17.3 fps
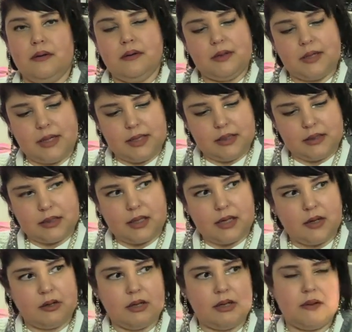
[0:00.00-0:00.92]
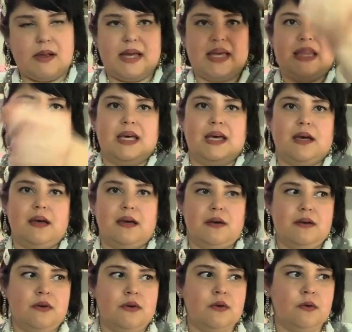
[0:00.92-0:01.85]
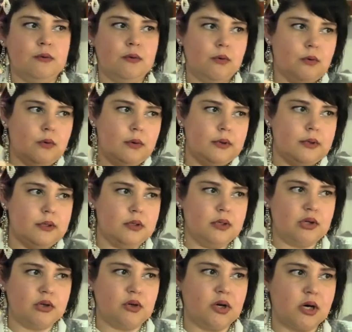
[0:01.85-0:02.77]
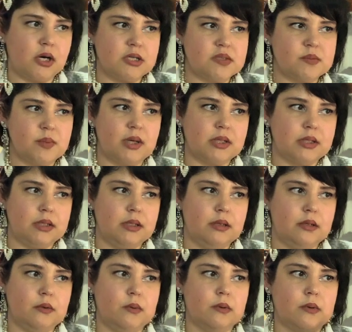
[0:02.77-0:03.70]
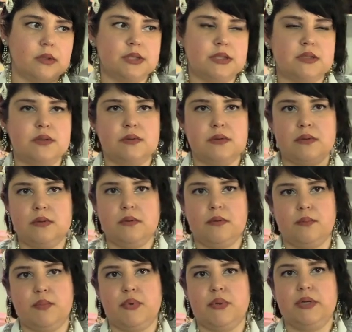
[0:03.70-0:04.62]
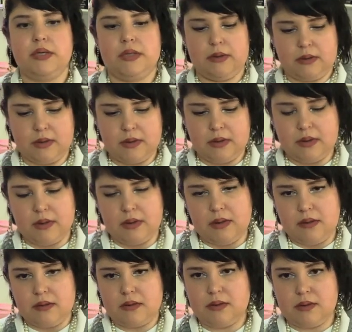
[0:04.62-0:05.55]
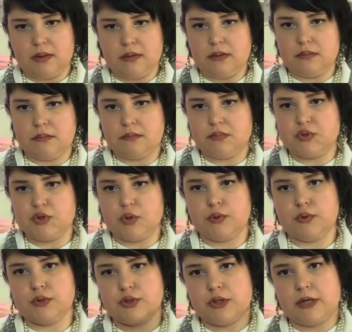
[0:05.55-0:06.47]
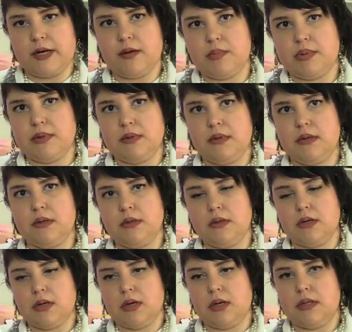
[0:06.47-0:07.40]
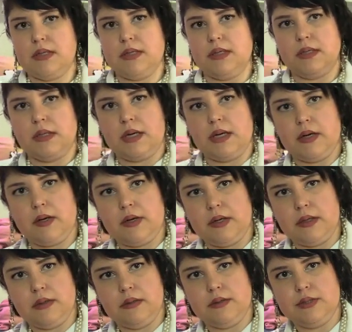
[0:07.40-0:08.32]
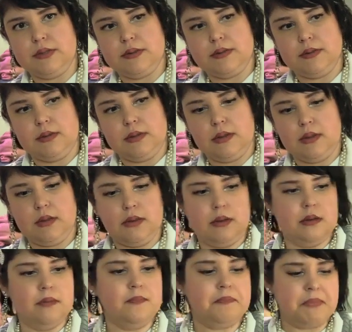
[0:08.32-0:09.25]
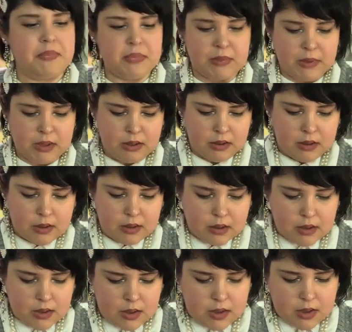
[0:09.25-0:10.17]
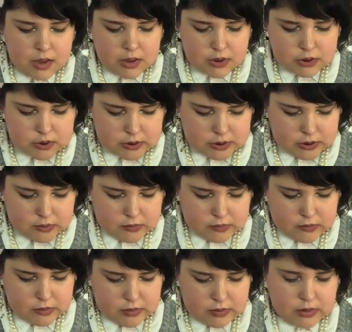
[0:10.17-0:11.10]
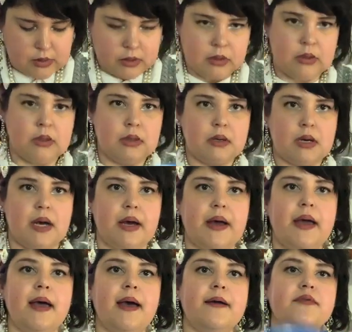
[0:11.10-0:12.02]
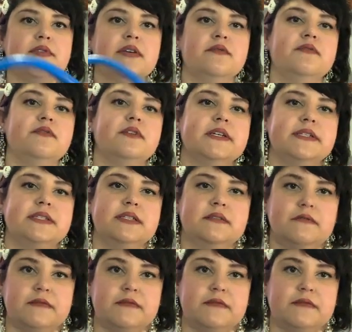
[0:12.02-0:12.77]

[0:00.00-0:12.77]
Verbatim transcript: hand carry it like that or crossbody it or just put it, the shoulder strap on it and carry it, just da-da-da. So I have conflicting